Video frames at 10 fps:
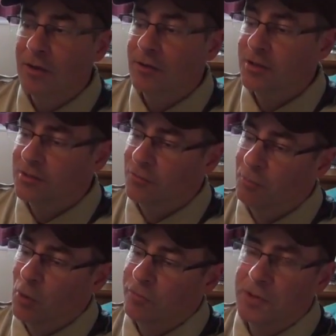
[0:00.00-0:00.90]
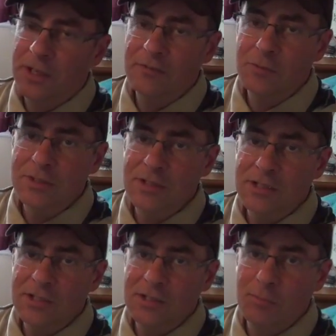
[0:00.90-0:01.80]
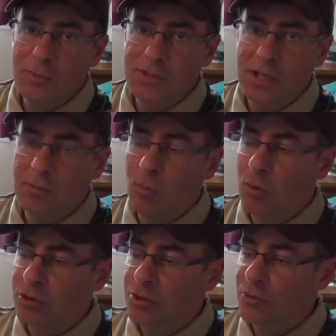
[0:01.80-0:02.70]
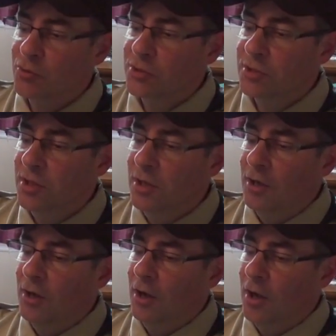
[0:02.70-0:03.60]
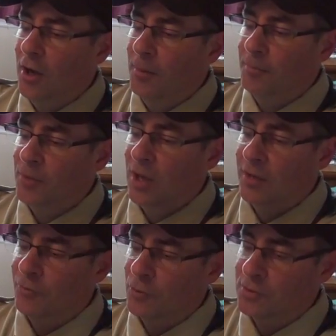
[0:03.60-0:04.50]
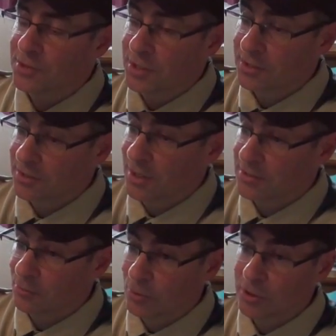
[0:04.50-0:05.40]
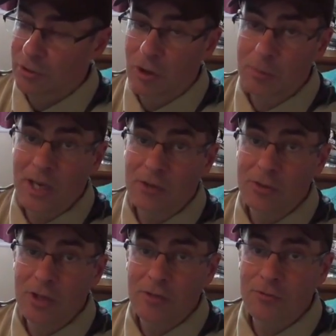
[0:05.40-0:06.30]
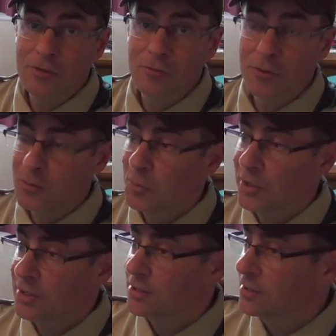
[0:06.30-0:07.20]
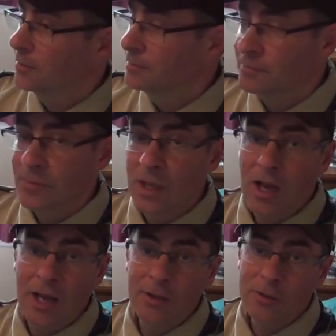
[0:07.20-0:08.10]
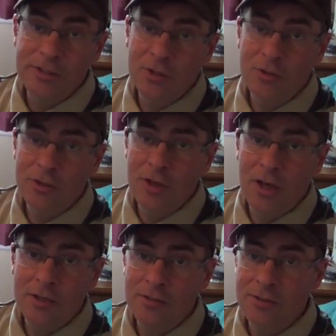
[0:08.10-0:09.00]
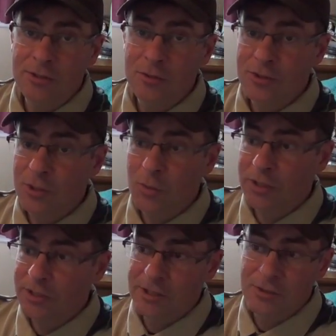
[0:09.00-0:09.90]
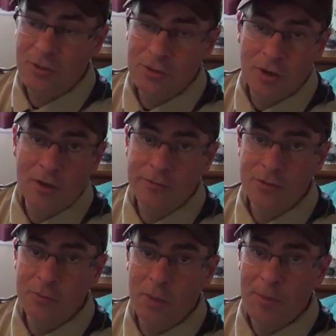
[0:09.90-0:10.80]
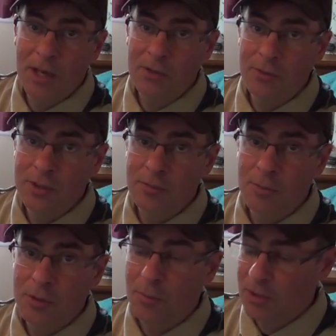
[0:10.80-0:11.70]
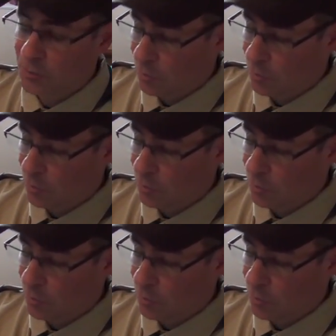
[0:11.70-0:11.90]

This Mophie gives me 60% more juice. The iPhone 6 has a really long battery life in the first place. I only turned it on to use it quickly and turned it off, so my battery pretty much